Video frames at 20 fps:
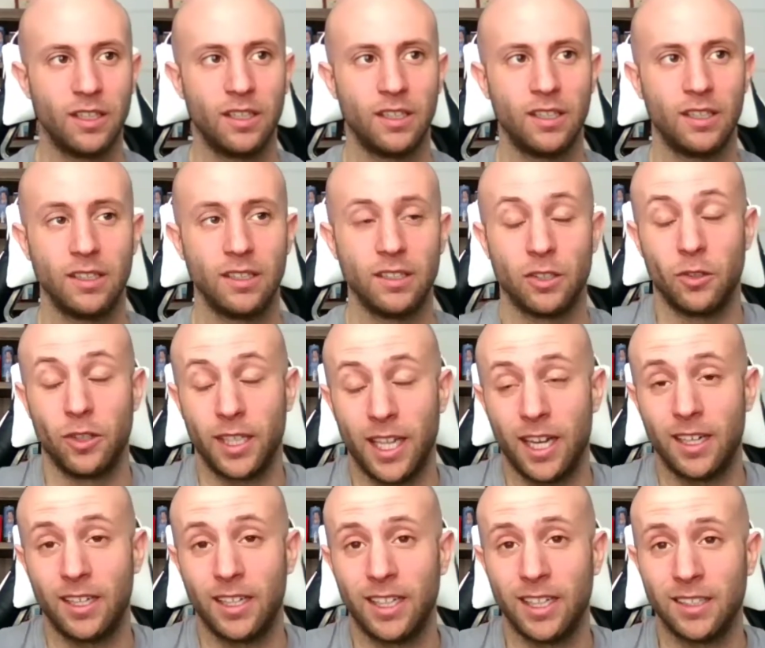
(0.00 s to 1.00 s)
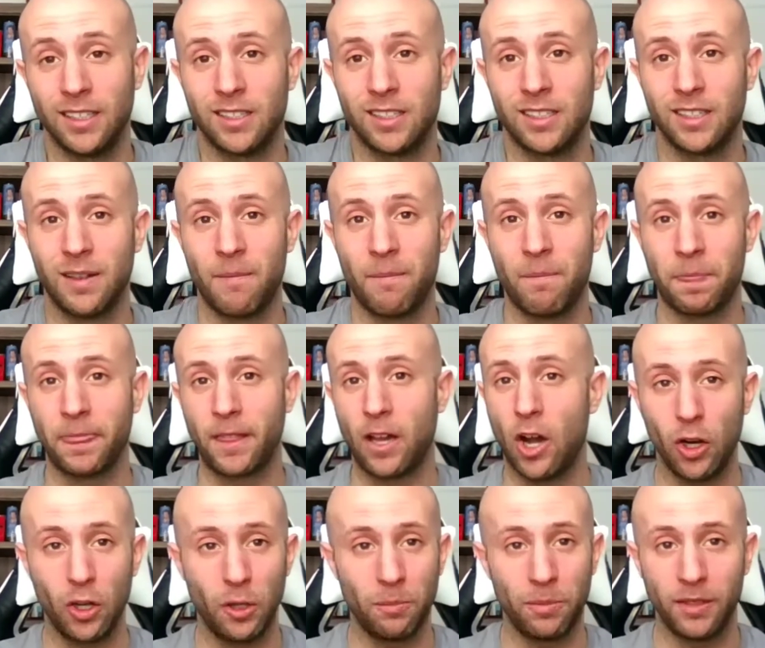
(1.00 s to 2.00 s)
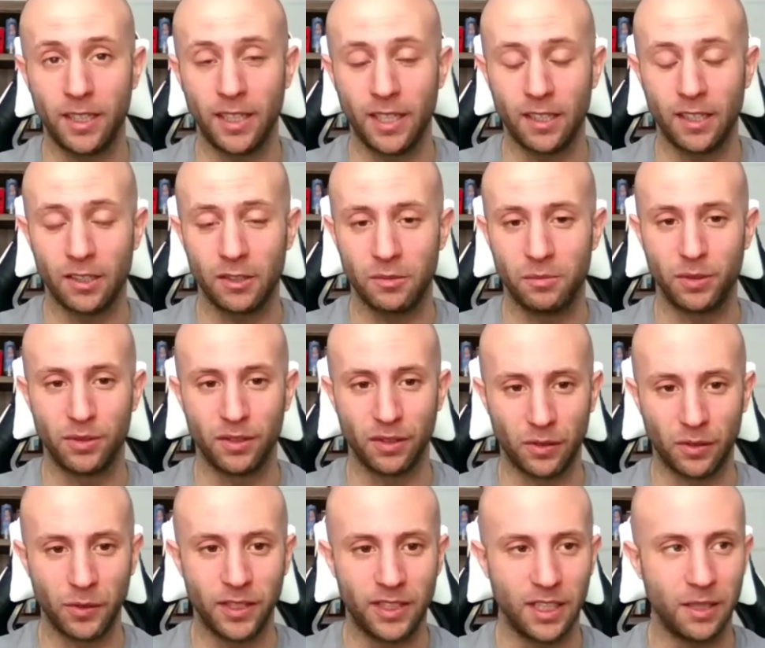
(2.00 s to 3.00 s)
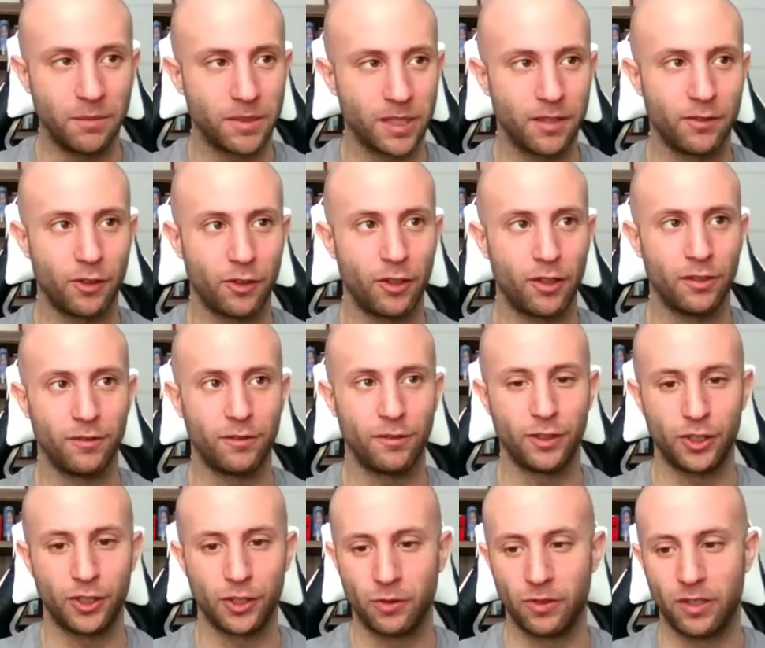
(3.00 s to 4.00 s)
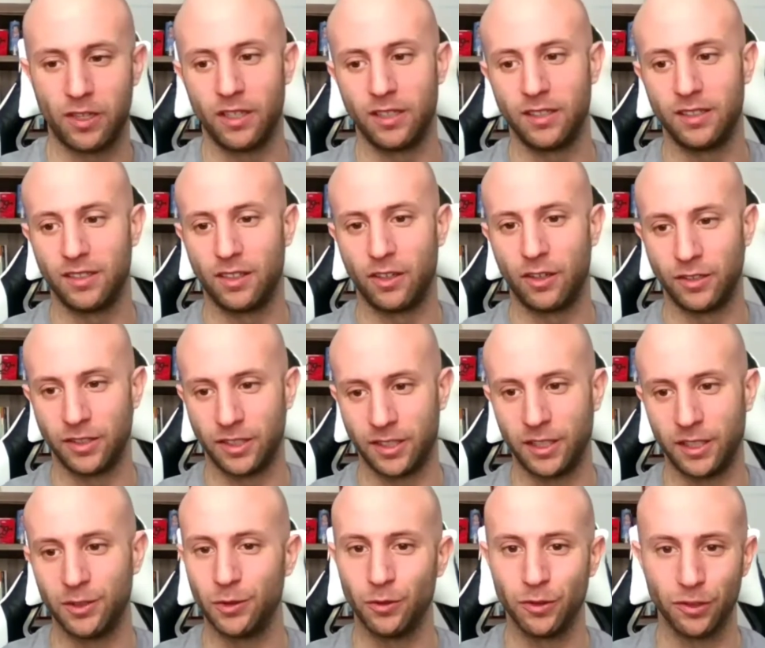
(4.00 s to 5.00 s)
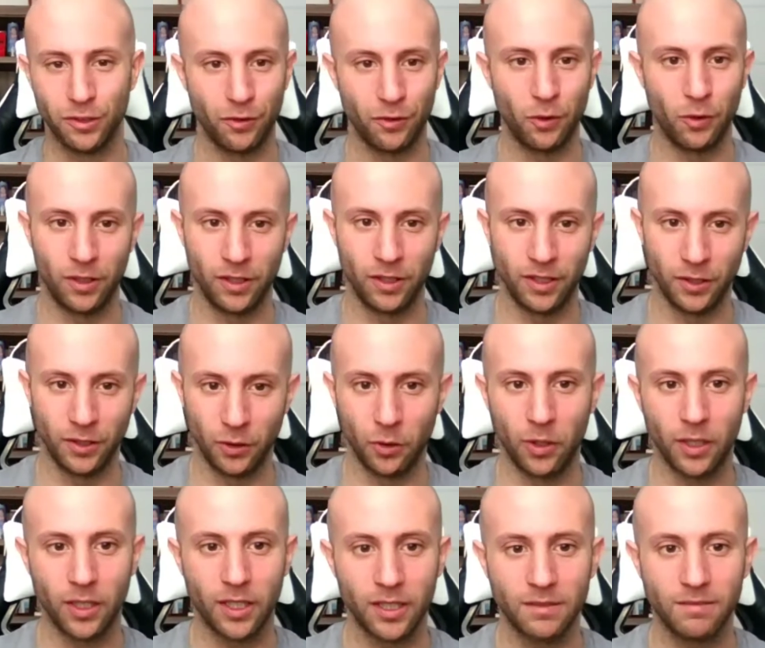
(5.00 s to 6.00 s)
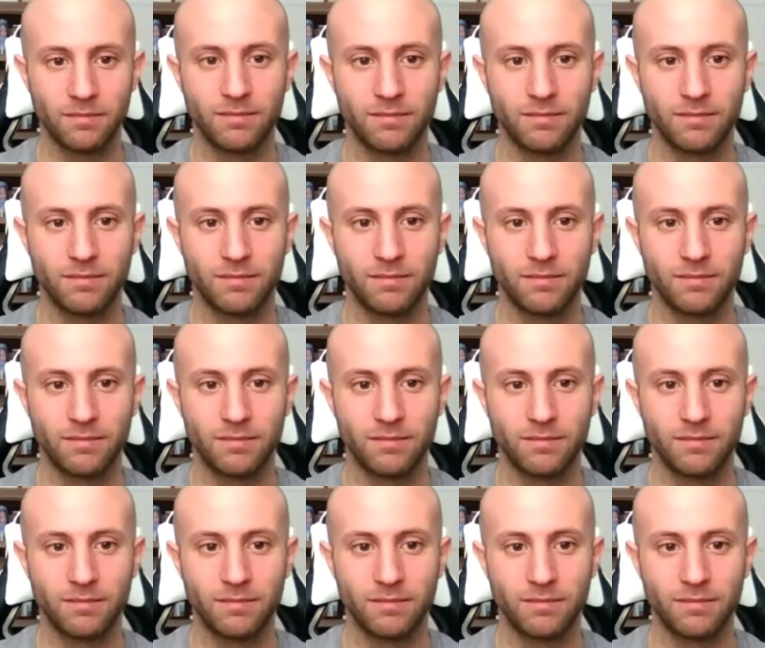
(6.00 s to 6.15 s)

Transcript: So again, it's all up in the air, but the three teams I've heard of for Chiarot are St. Louis, Florida, and New York.